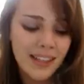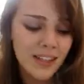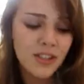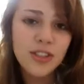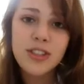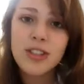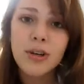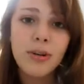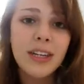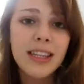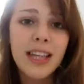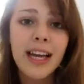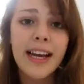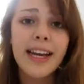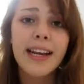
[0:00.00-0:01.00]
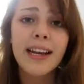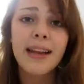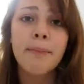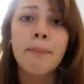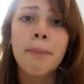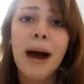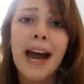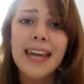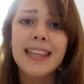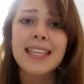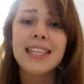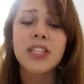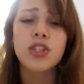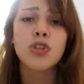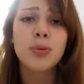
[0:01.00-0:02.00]
Just go online, buy
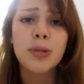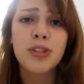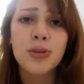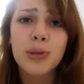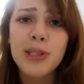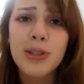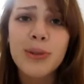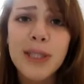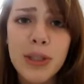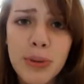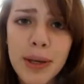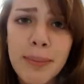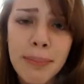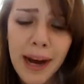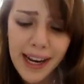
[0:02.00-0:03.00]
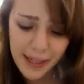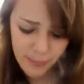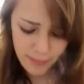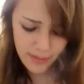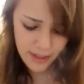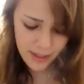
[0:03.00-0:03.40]
these. Do it, do it, do it, do it, buy them.